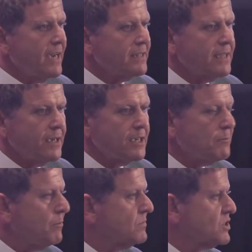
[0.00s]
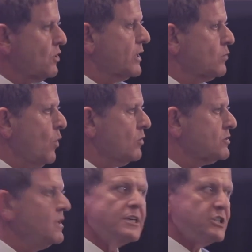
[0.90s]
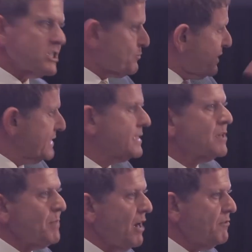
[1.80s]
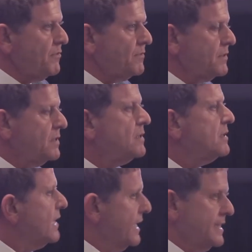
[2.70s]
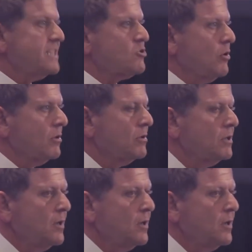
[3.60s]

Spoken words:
and the socket walls. Just press it above, and that's all.